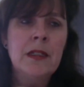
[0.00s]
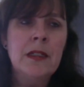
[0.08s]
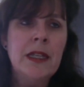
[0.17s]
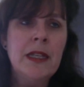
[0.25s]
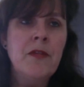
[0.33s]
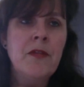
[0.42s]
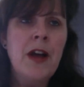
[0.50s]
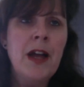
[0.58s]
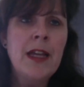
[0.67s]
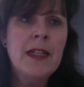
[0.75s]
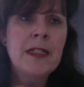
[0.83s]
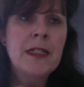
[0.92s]

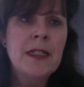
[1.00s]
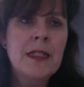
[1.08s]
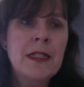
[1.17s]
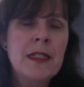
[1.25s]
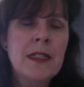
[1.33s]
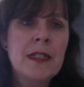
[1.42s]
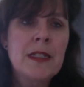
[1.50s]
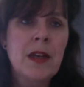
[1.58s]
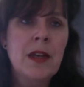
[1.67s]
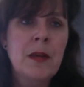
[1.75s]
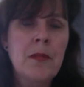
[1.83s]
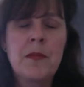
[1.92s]
invited
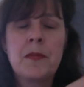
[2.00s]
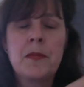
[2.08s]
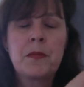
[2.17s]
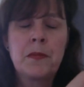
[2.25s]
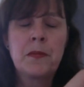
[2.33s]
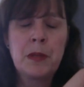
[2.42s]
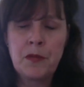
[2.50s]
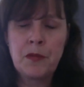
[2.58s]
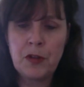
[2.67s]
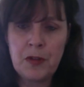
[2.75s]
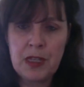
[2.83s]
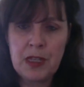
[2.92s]
people
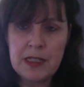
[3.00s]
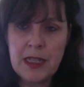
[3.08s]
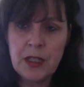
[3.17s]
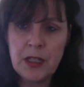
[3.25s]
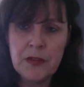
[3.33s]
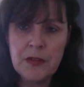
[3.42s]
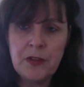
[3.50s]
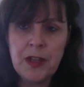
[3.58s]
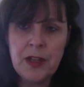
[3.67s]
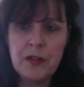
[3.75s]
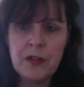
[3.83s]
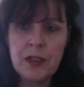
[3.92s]
from the executive
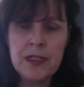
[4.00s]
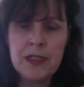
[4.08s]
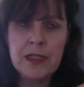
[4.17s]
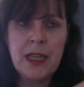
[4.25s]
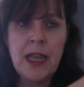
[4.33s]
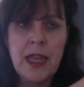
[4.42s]
levels,